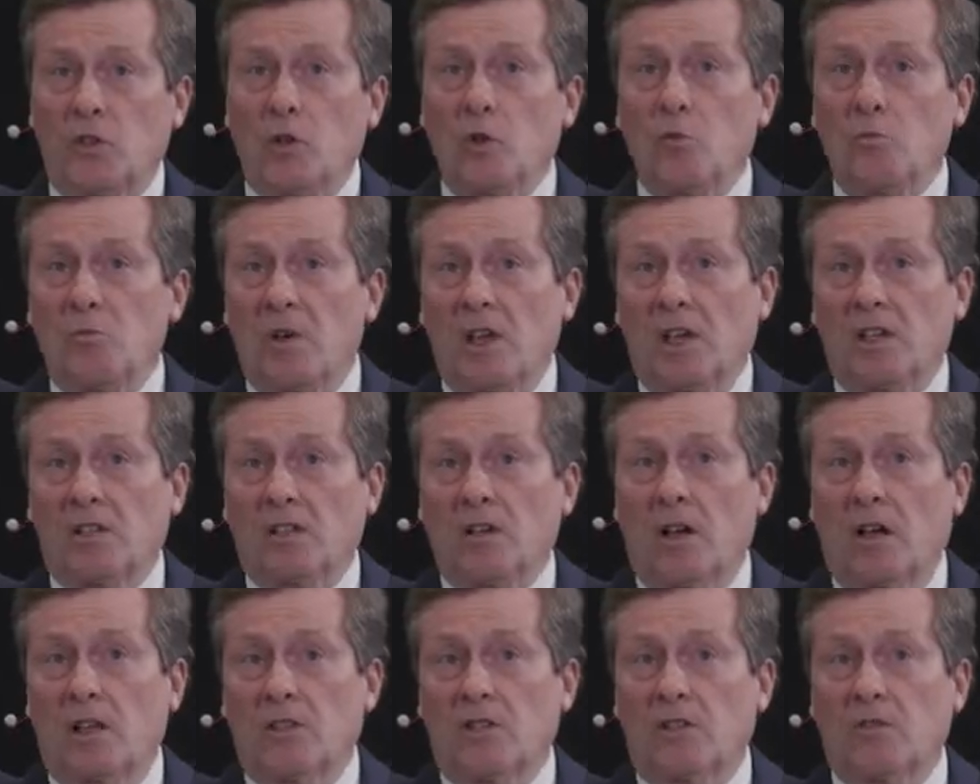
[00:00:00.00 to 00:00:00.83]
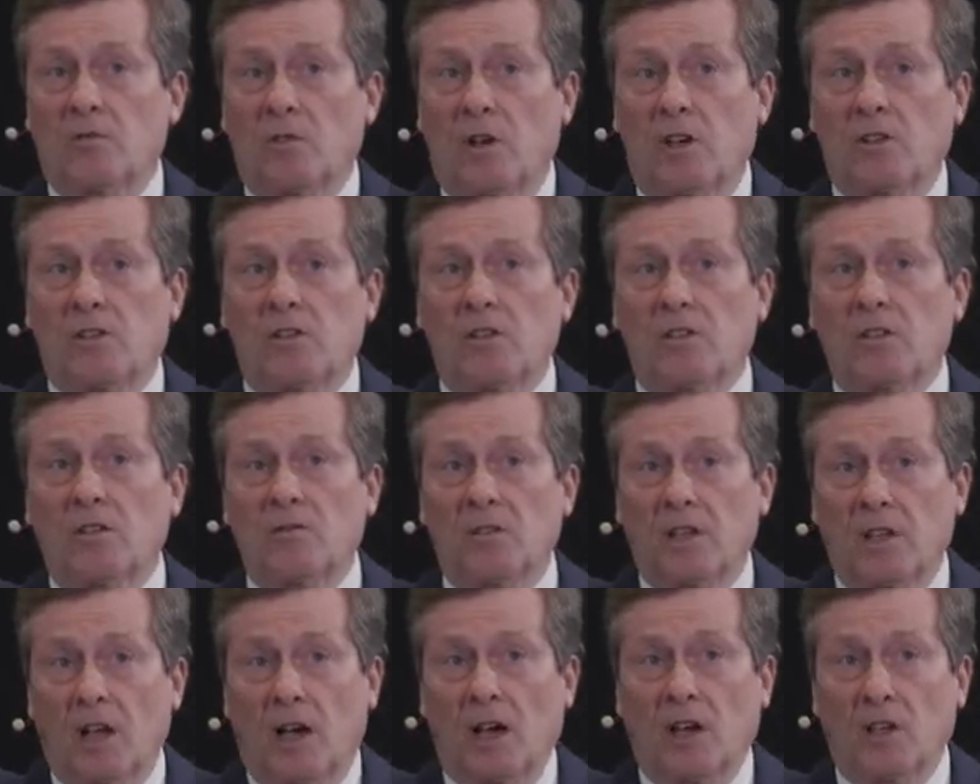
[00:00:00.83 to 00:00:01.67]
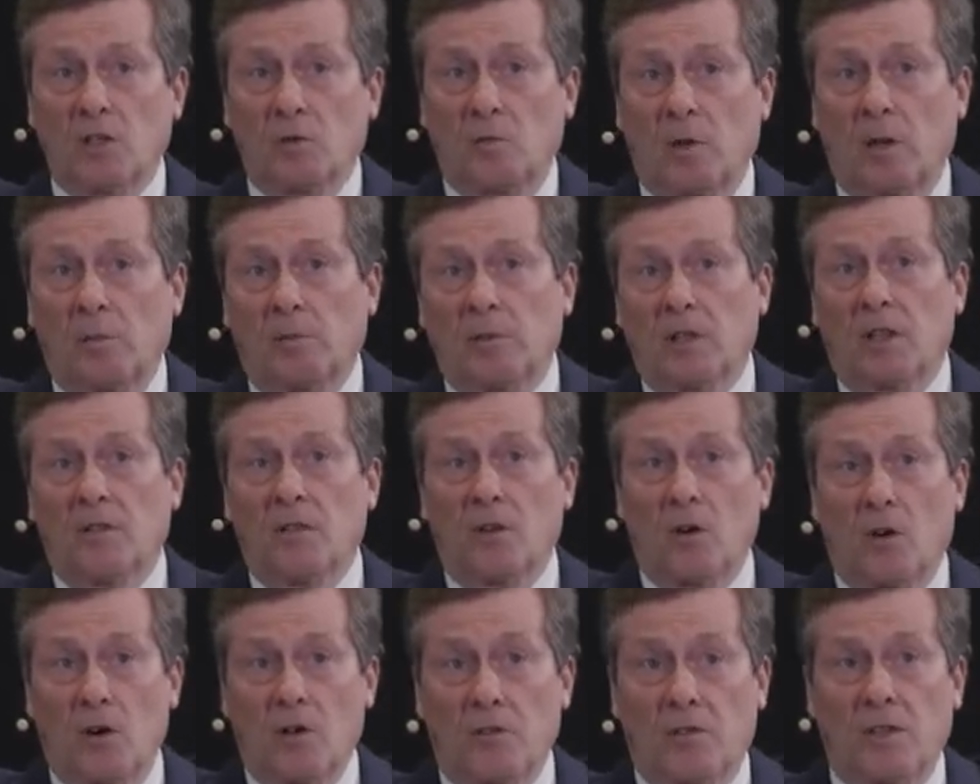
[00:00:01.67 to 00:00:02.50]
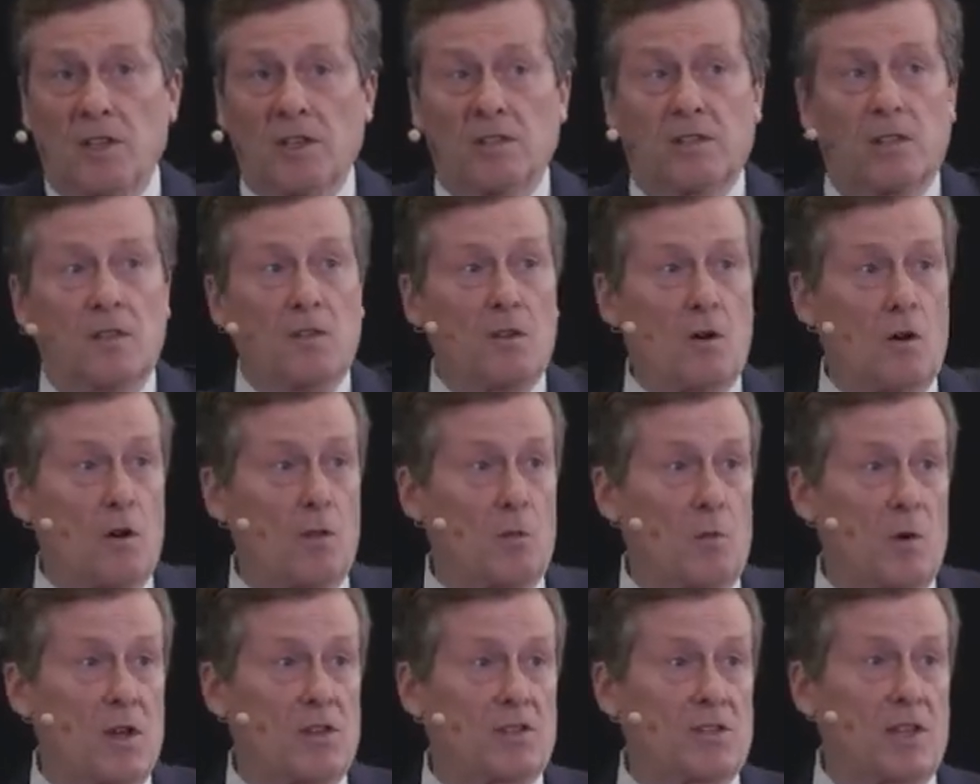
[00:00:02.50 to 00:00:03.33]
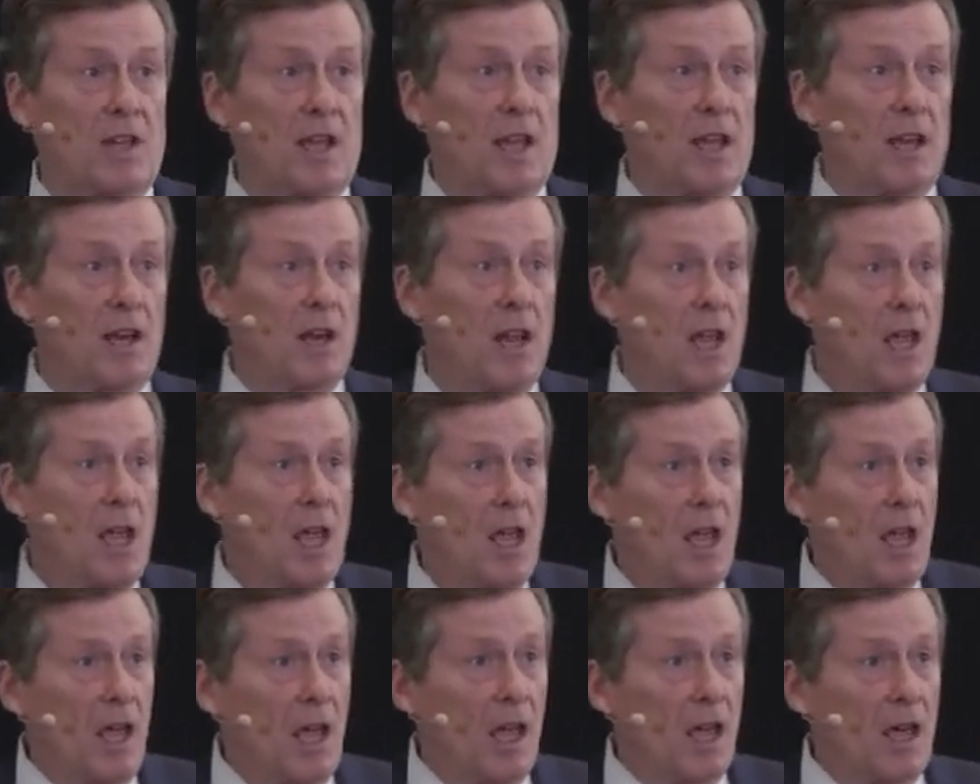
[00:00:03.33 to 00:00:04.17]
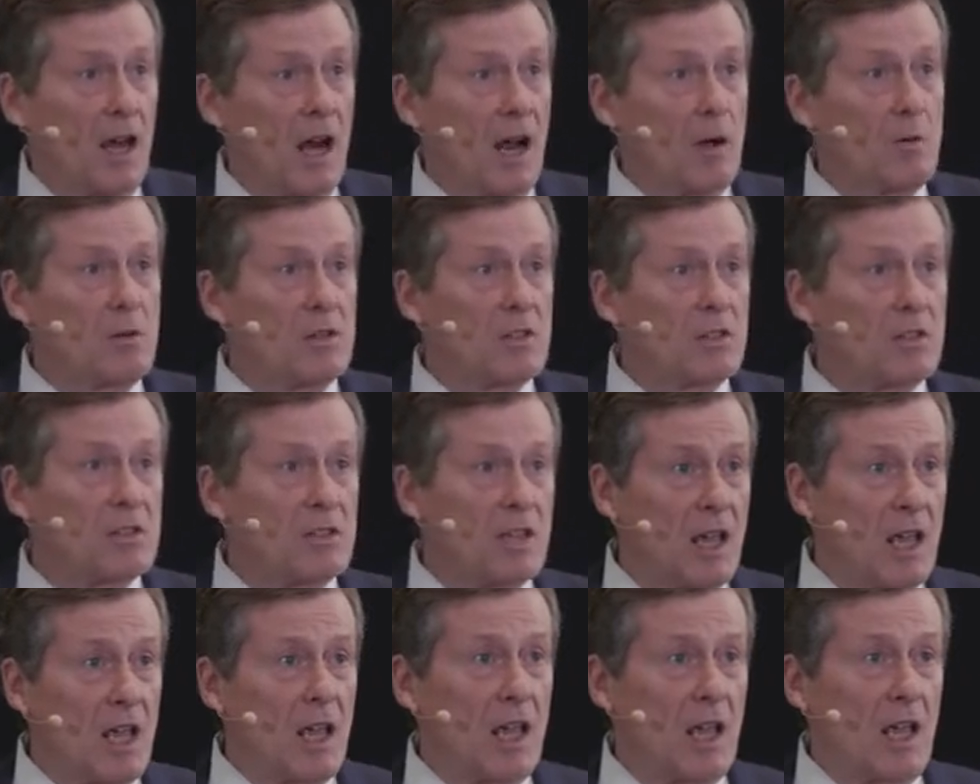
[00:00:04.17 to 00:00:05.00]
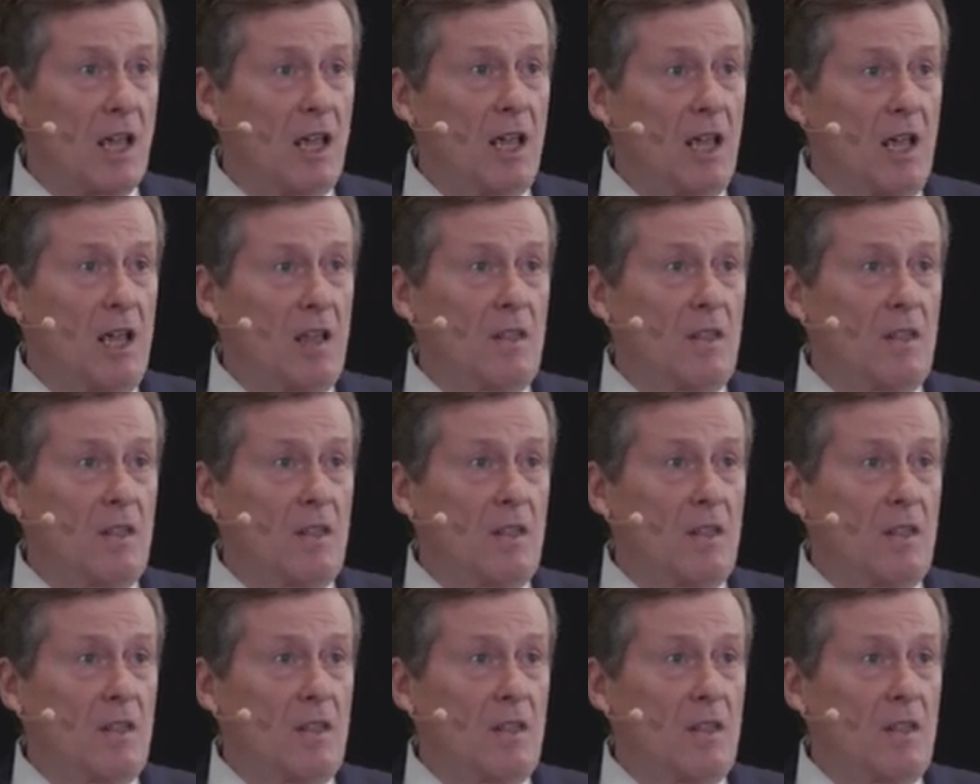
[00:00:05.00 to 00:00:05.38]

two biggest concentrations of the youngest people in the northeast and the northwest again. And I would just say